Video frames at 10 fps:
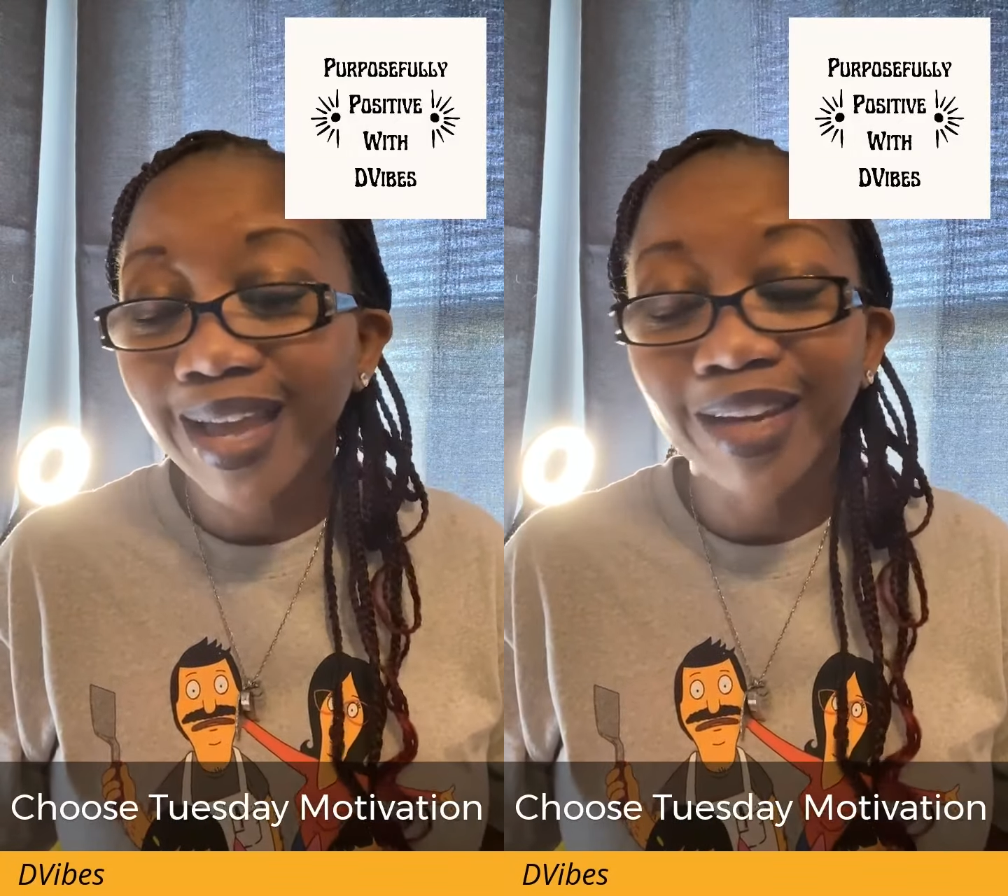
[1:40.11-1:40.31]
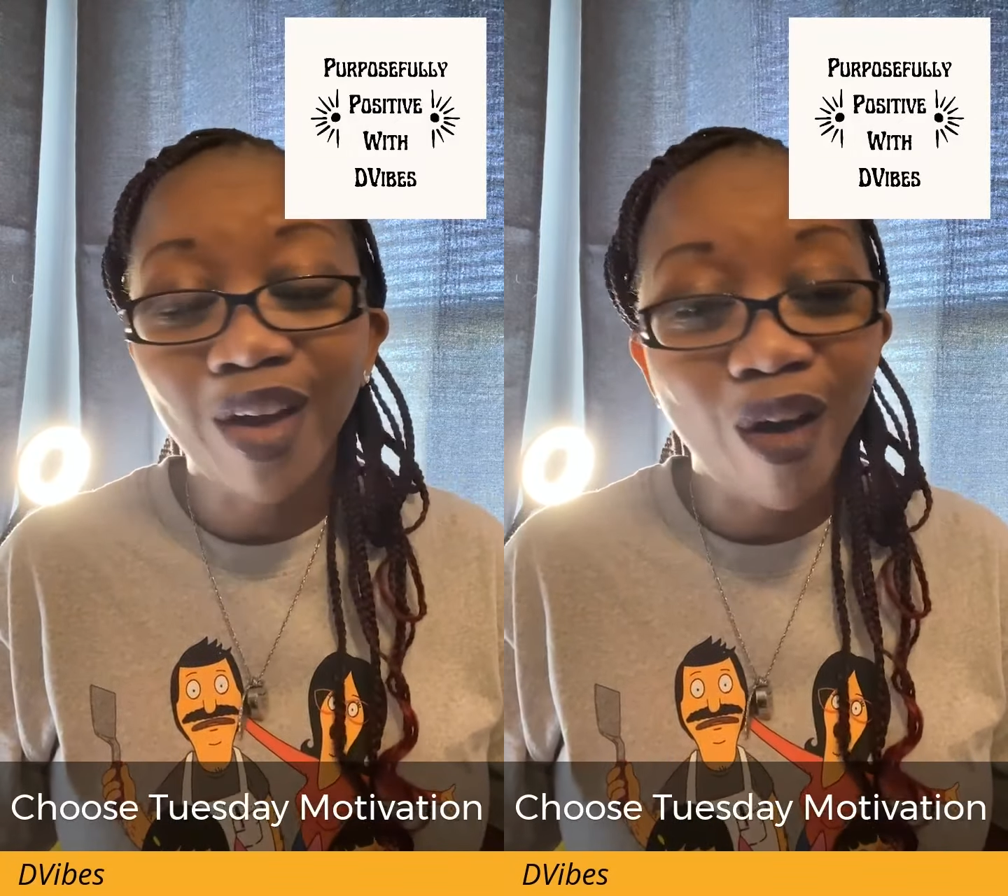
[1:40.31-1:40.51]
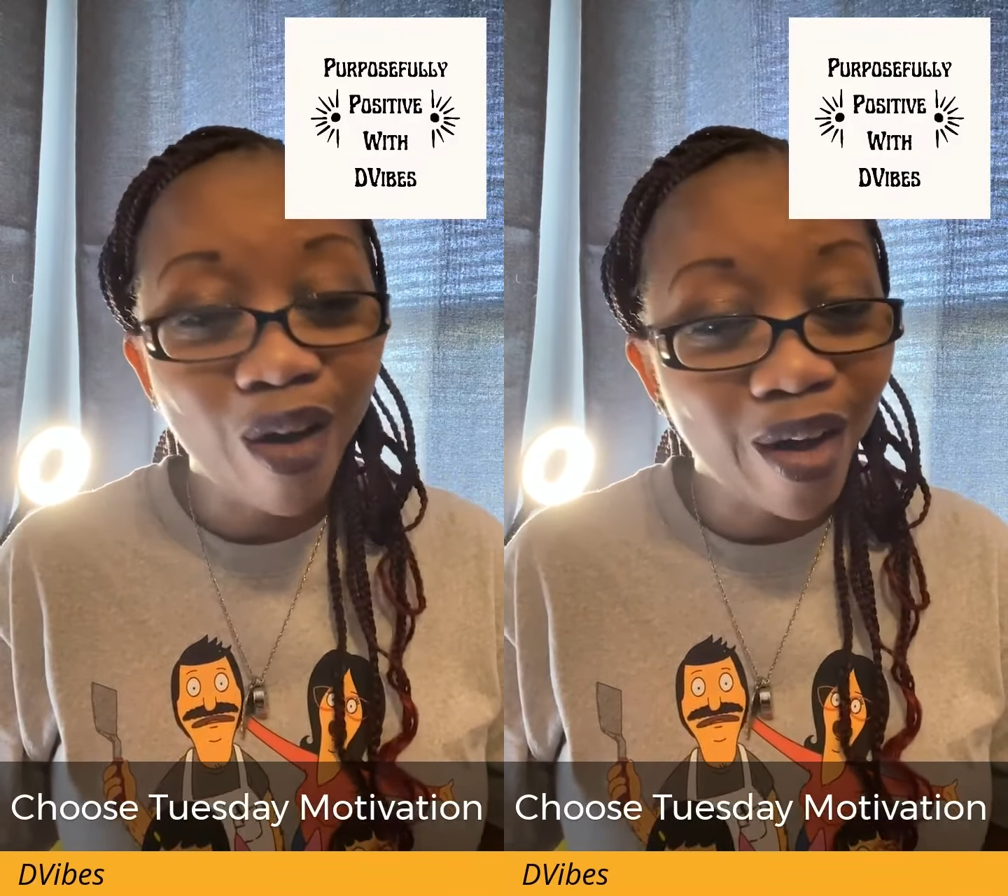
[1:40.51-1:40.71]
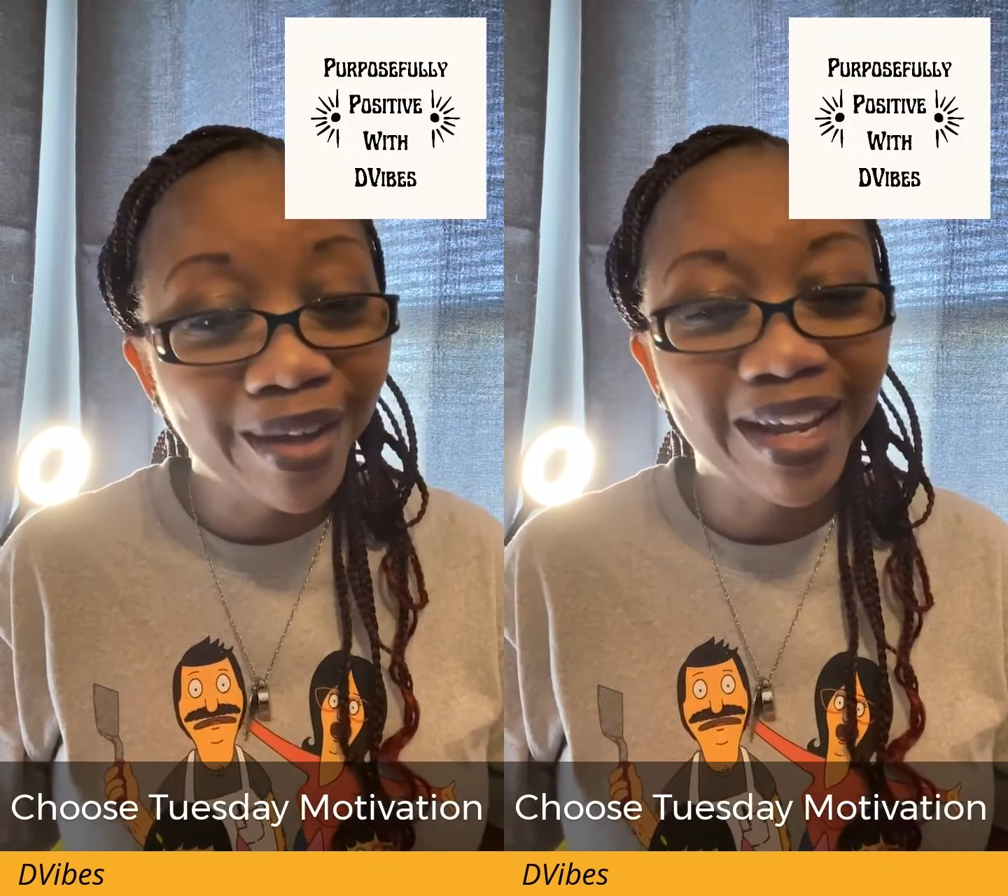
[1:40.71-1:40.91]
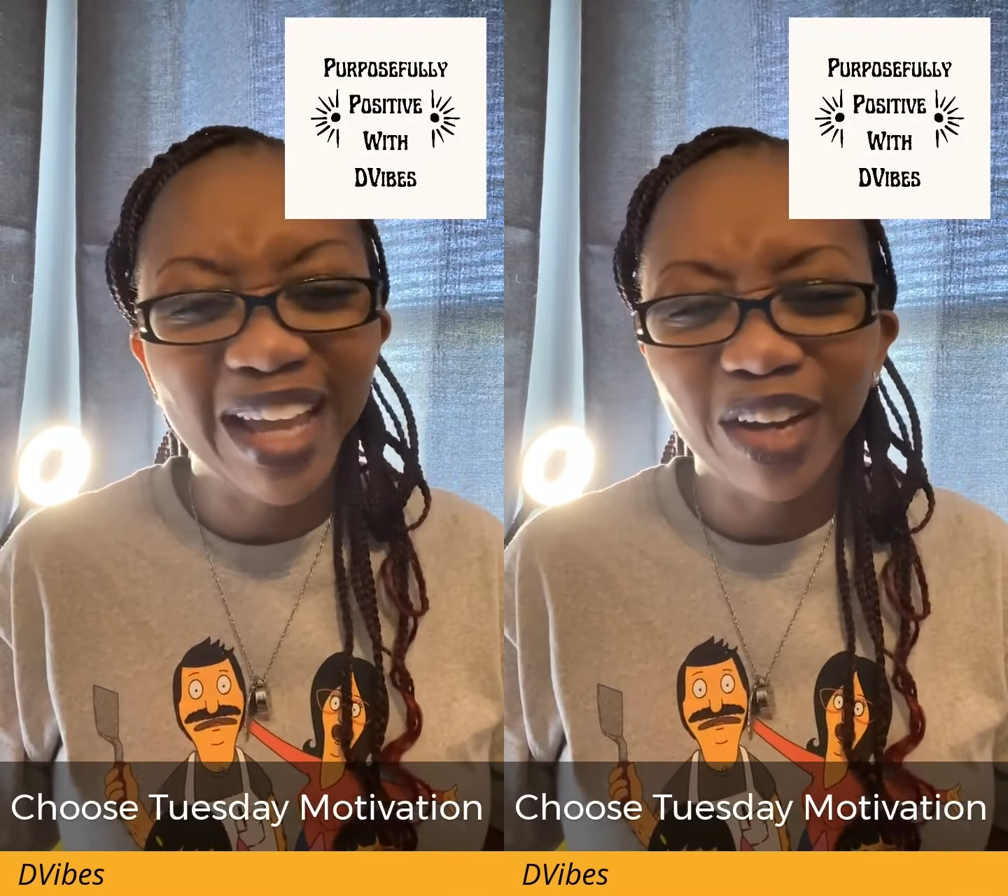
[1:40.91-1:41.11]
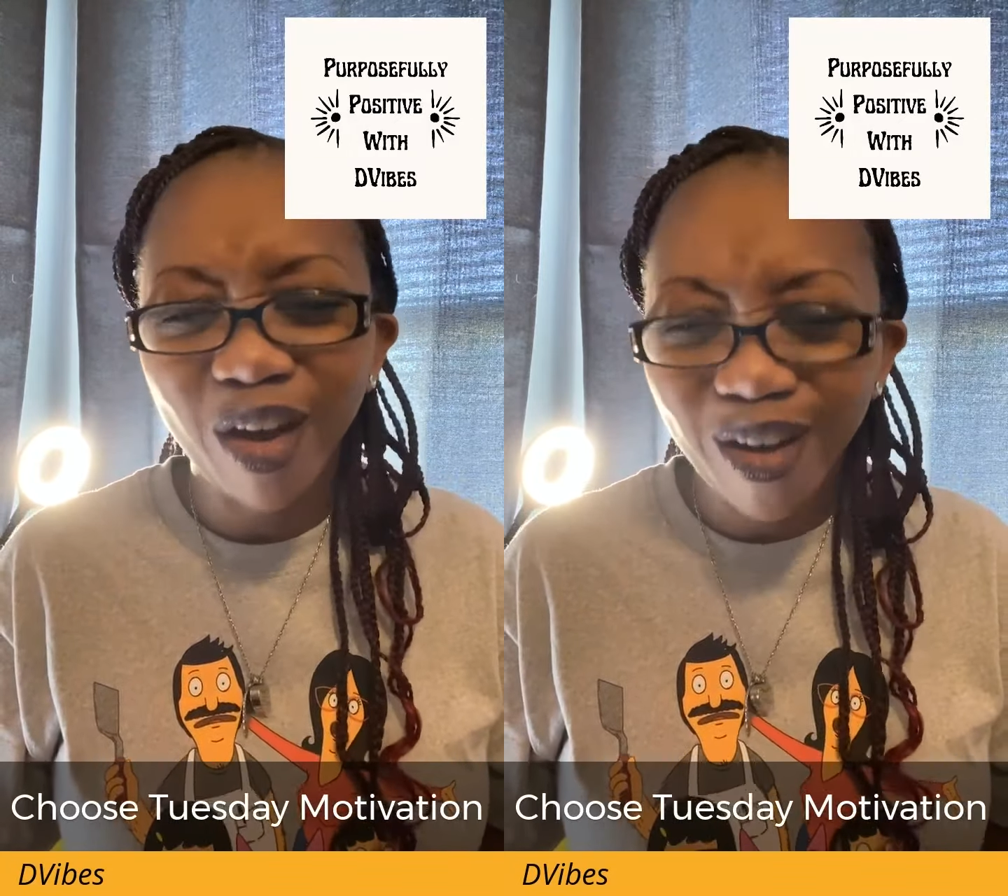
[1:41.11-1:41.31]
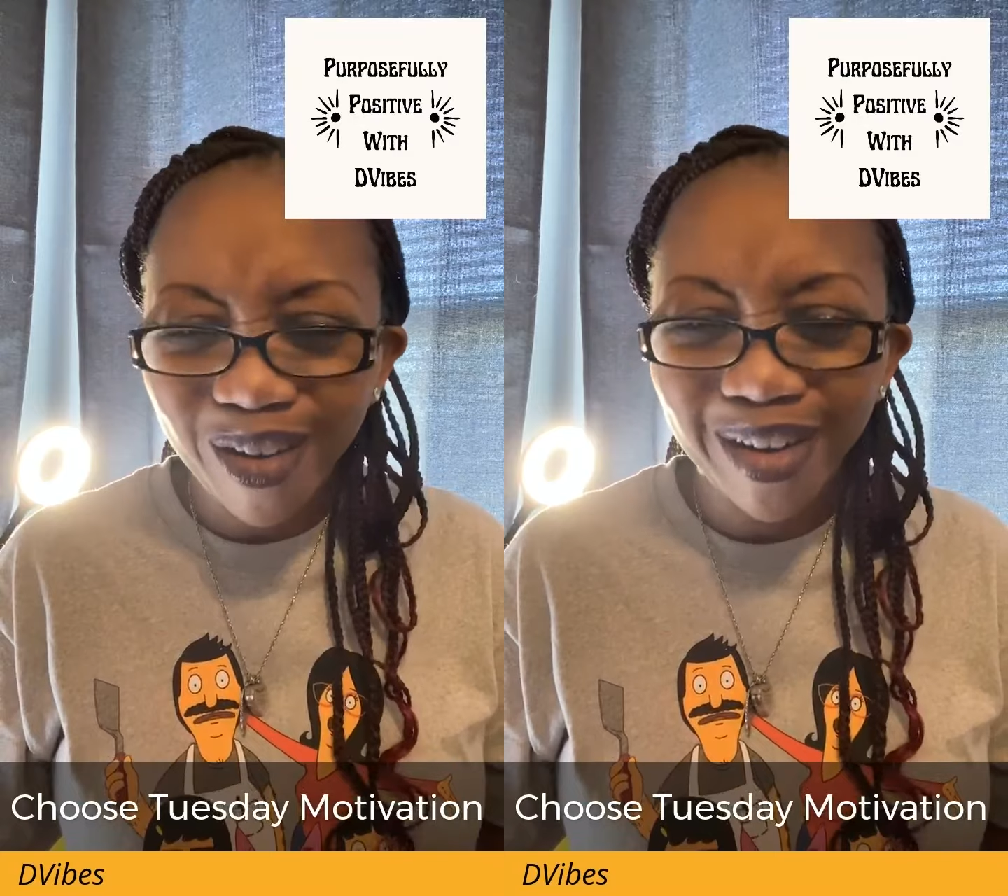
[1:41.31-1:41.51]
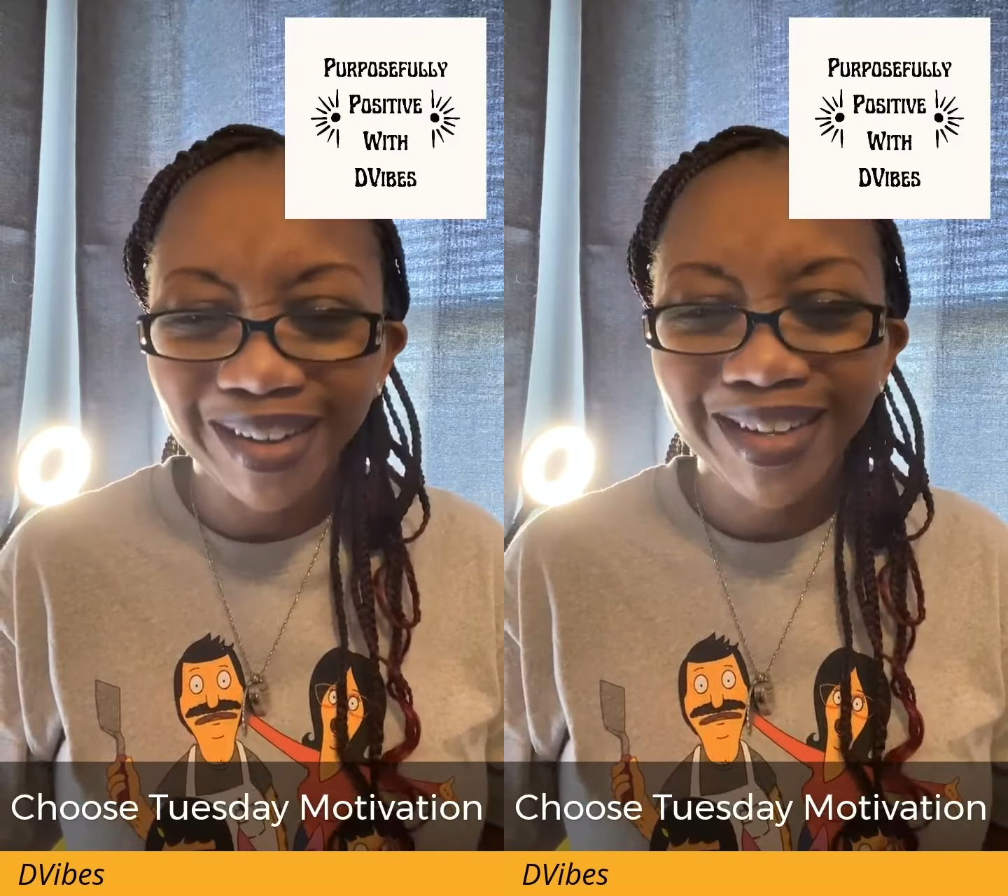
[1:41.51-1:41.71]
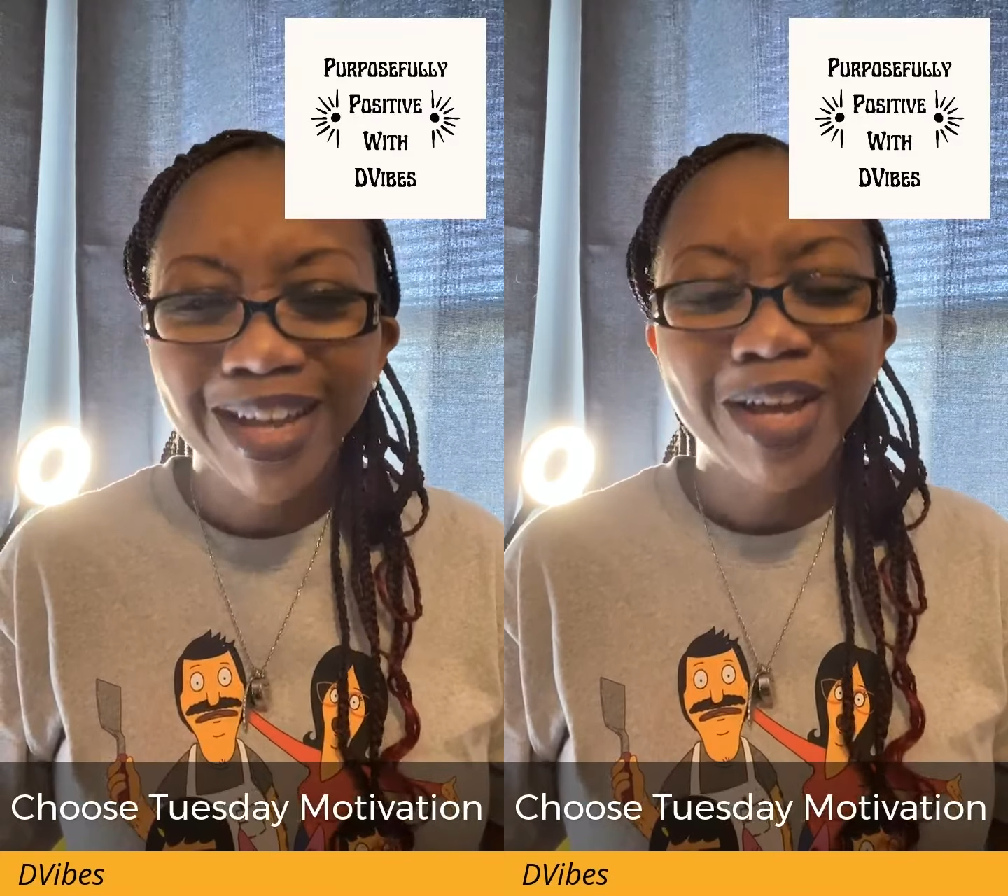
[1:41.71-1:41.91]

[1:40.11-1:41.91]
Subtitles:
and on and on